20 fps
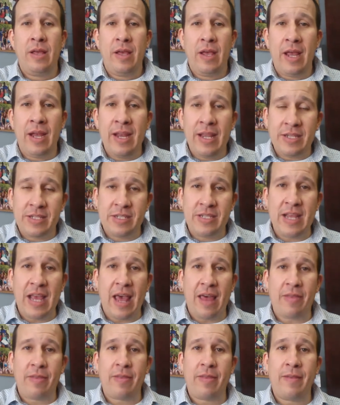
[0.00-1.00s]
and his
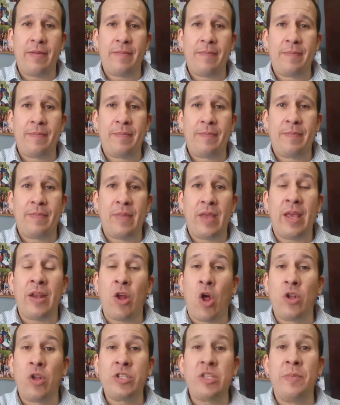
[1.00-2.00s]
death and
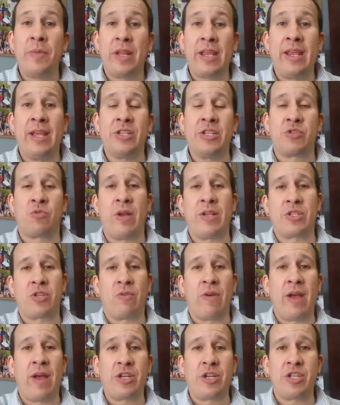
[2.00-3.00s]
ultimately his
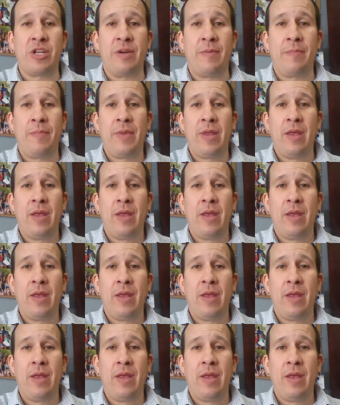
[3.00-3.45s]
resurrection.